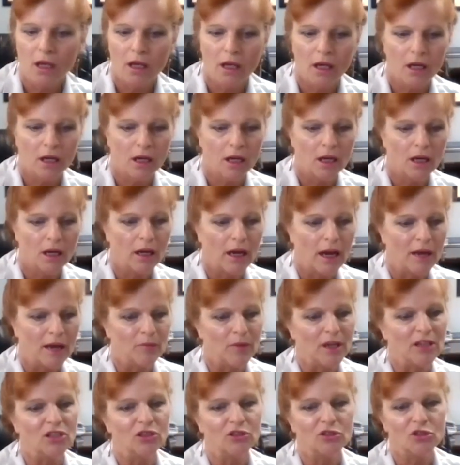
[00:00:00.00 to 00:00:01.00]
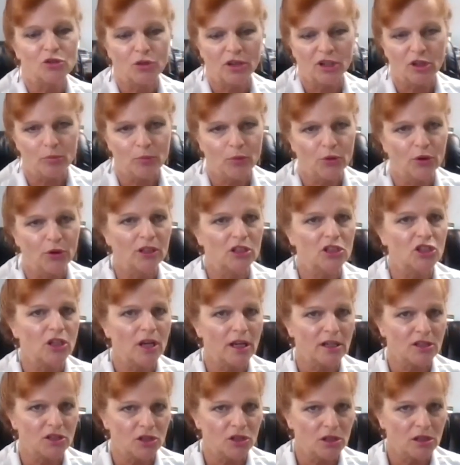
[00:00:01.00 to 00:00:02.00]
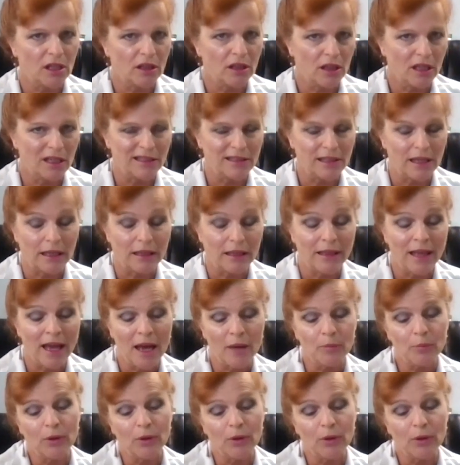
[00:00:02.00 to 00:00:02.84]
uh, I may do trigger point injections and things like that.